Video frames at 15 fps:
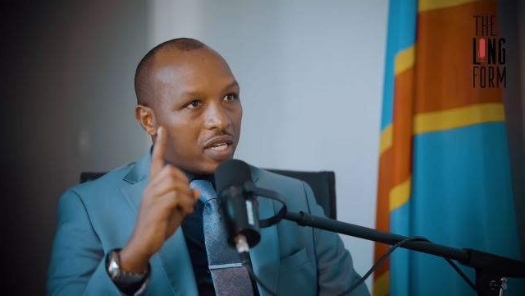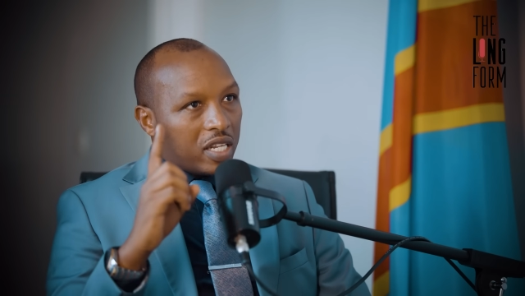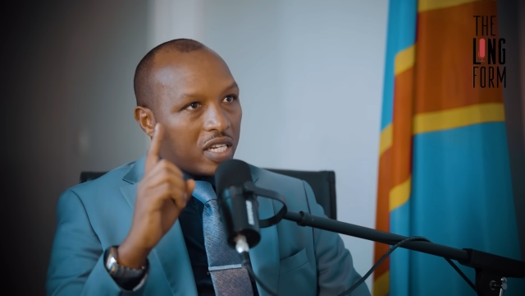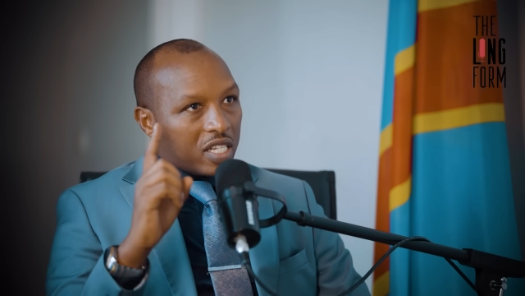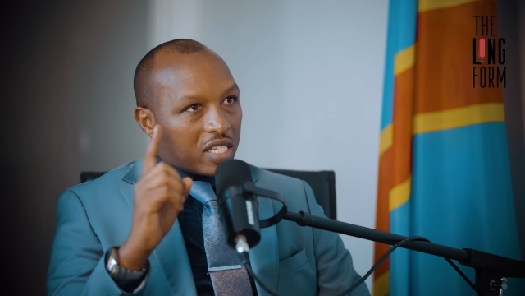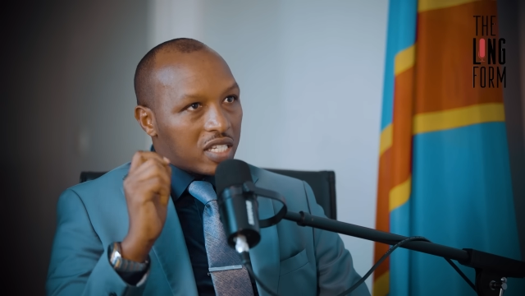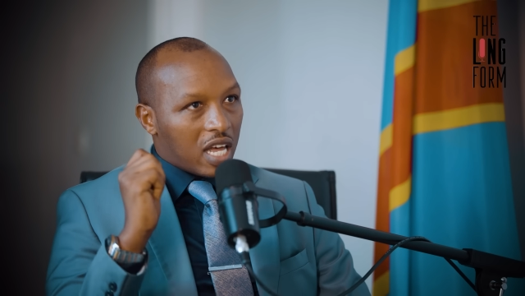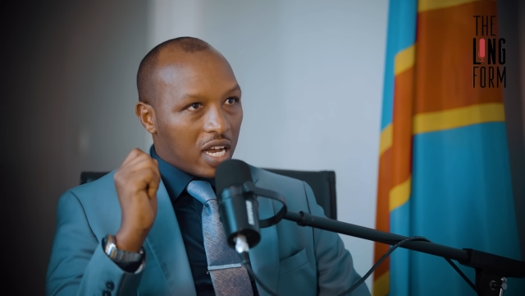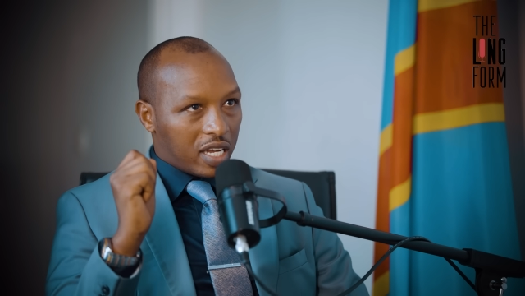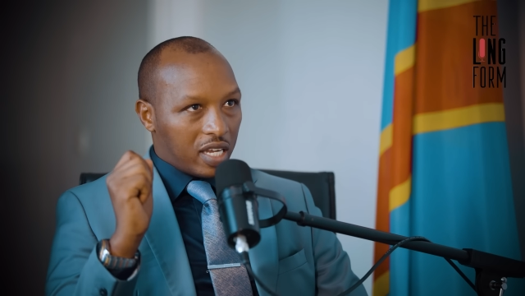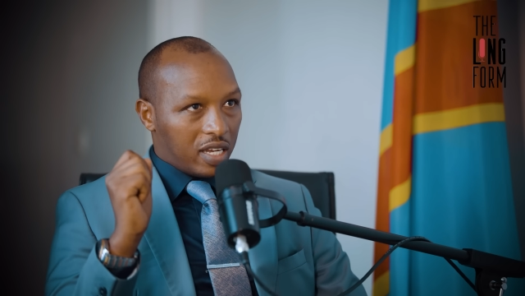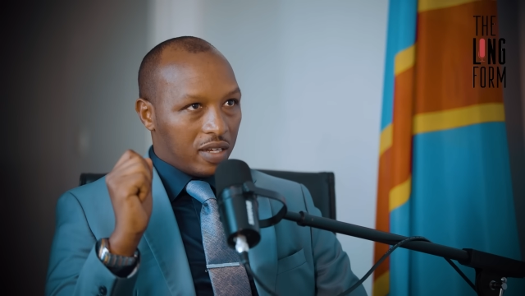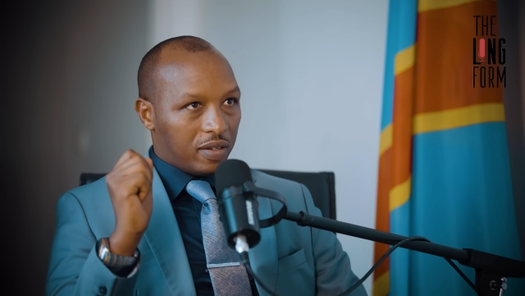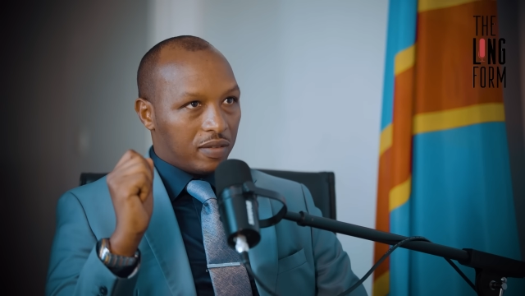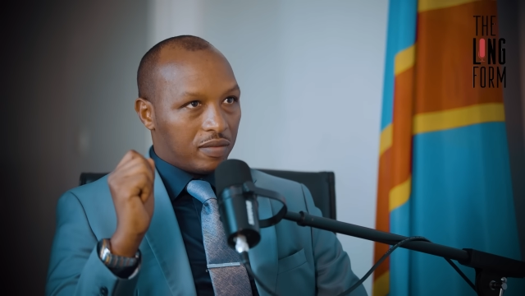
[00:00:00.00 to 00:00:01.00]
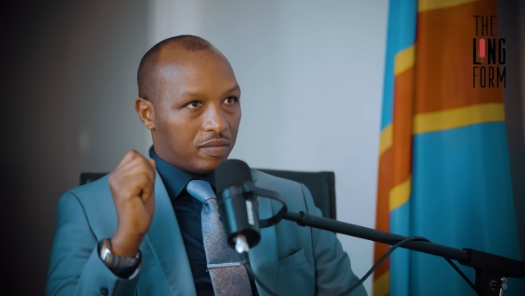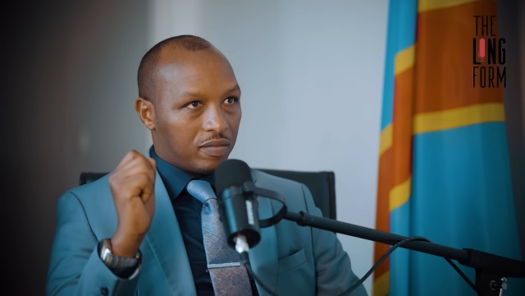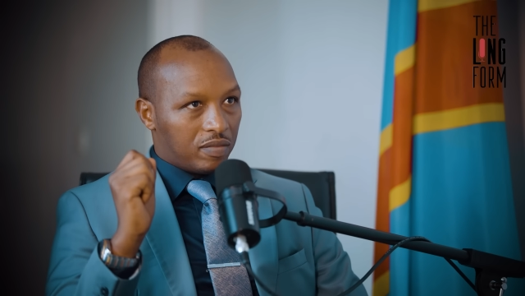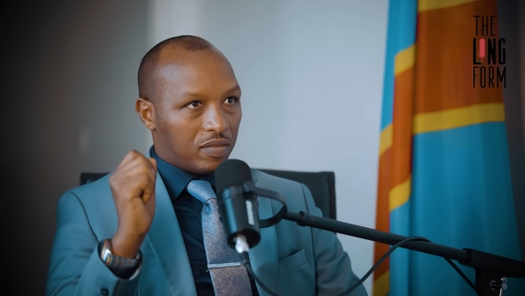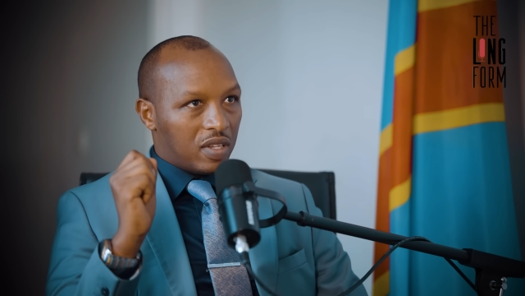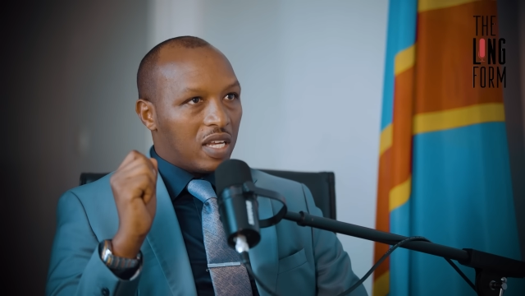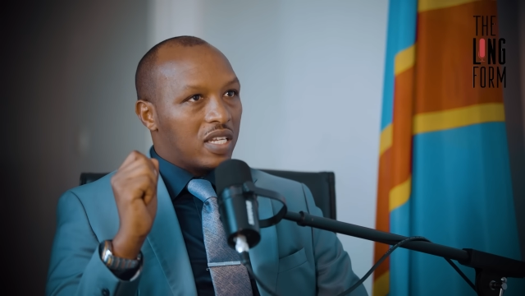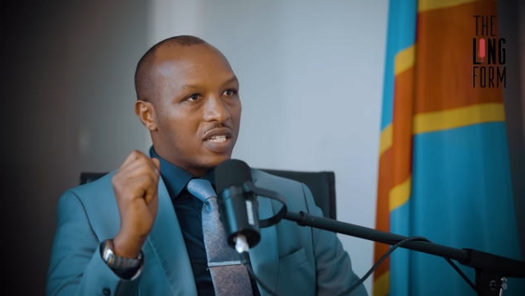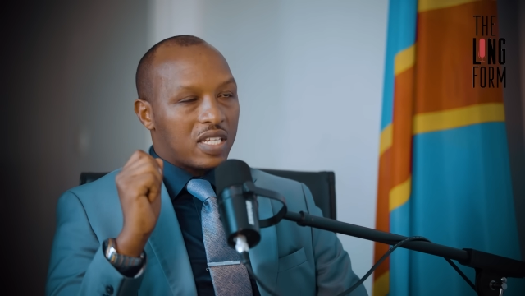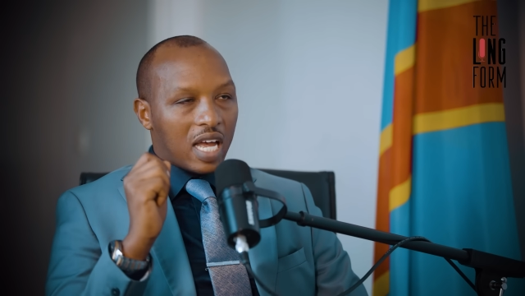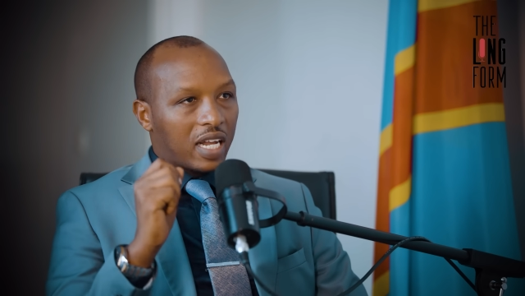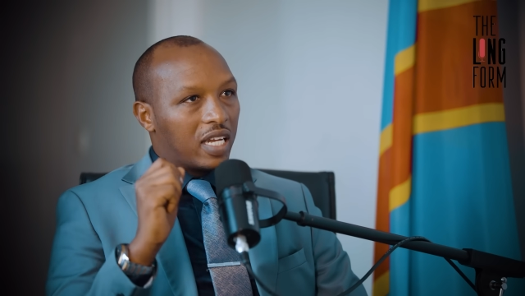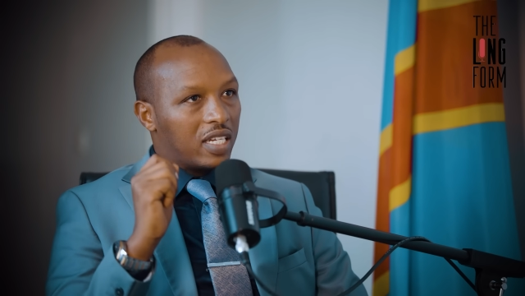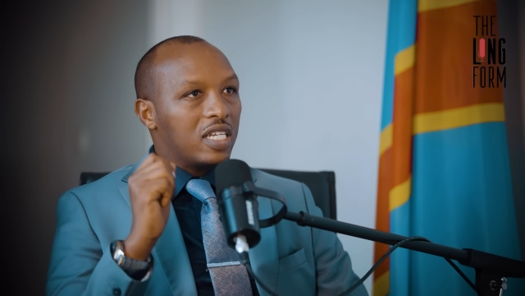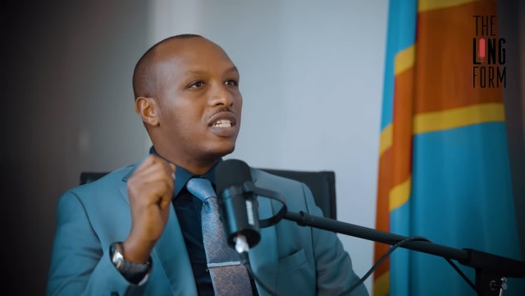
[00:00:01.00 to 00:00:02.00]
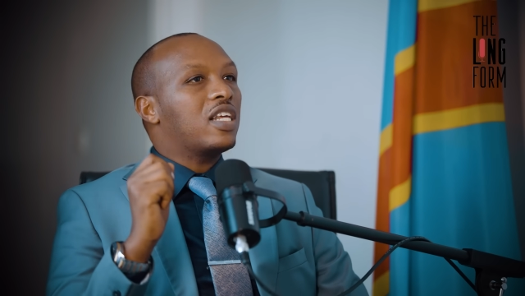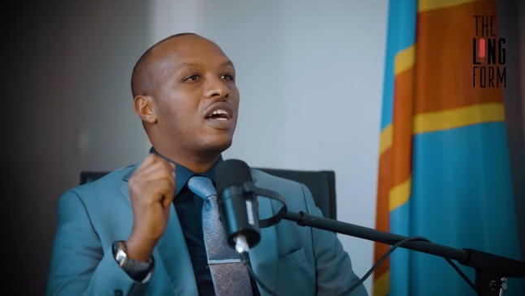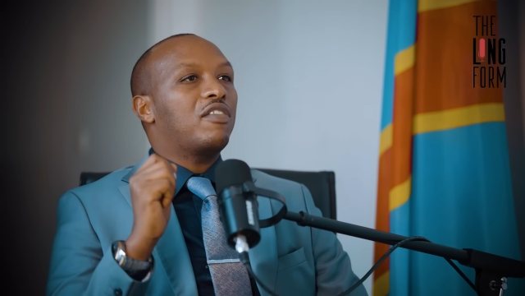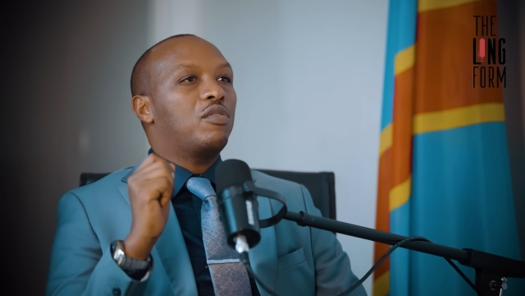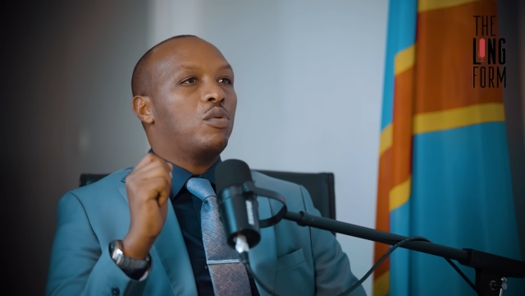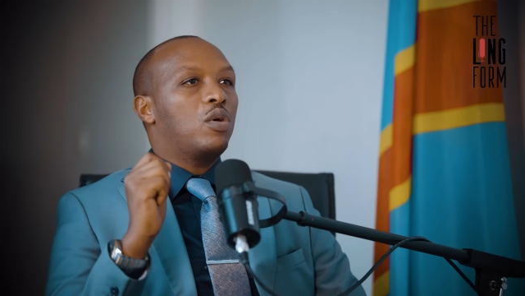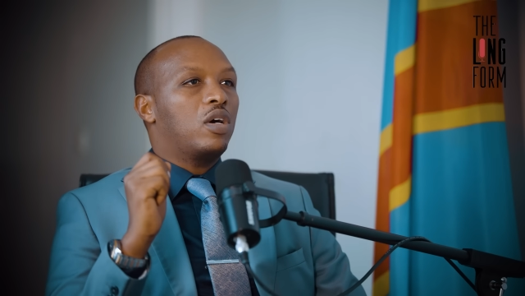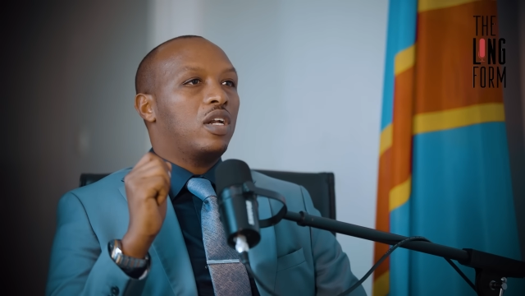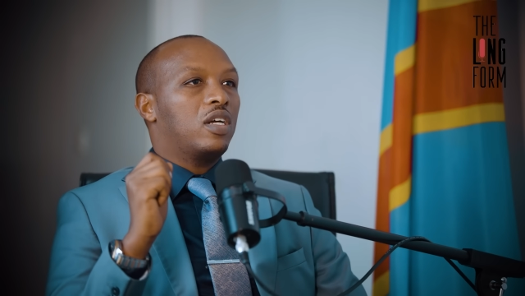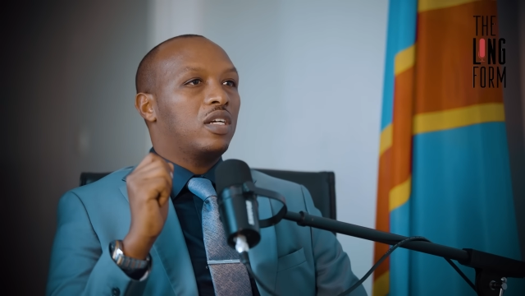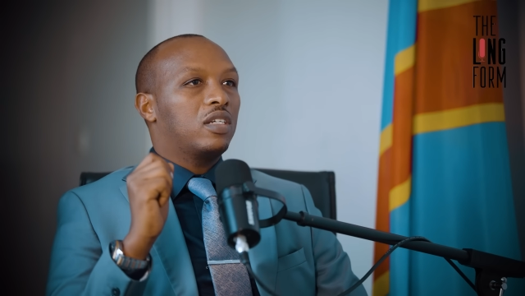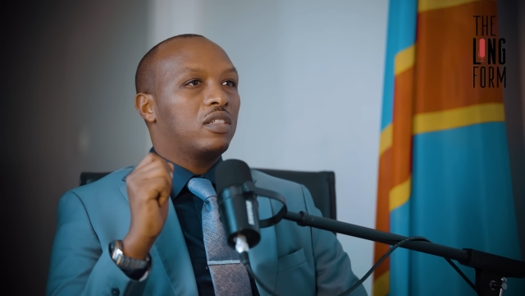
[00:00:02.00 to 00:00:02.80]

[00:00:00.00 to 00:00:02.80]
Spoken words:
in Sake. Sake didn't have water.